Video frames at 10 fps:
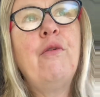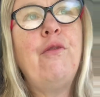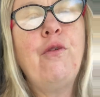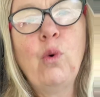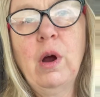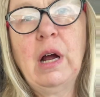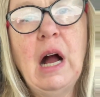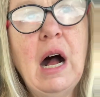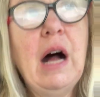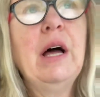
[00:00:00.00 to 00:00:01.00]
for
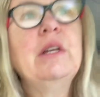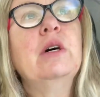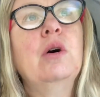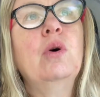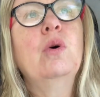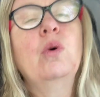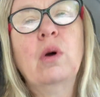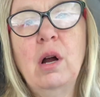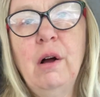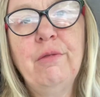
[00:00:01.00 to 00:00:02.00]
God
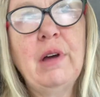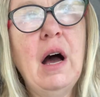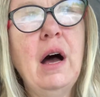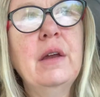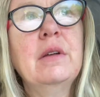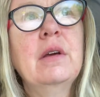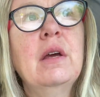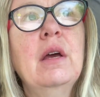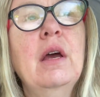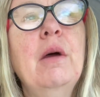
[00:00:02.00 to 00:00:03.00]
or of God.
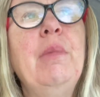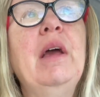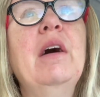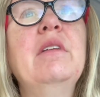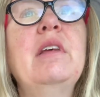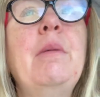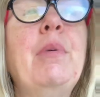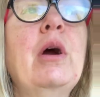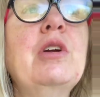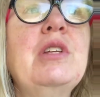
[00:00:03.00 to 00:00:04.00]
Because a
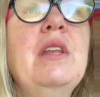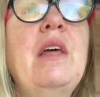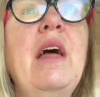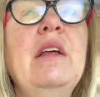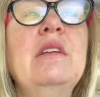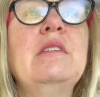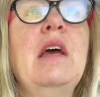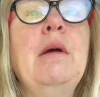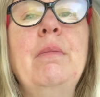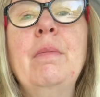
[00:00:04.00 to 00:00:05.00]
person that is
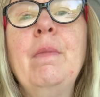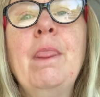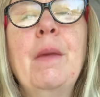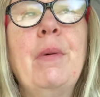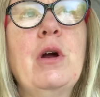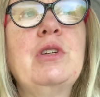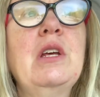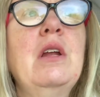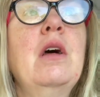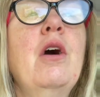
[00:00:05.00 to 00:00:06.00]
a
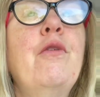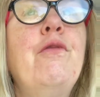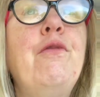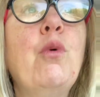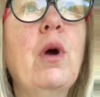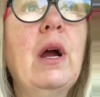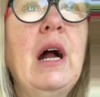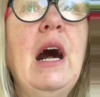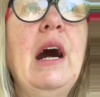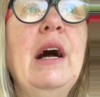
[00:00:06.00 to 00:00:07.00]
person for
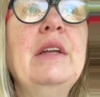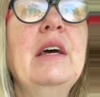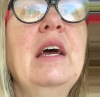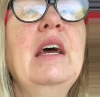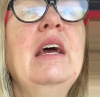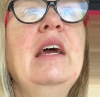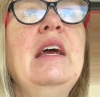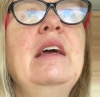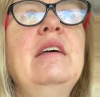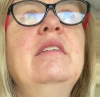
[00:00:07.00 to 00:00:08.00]
God
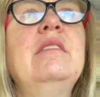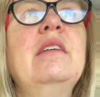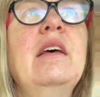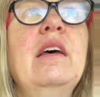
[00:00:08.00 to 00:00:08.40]
is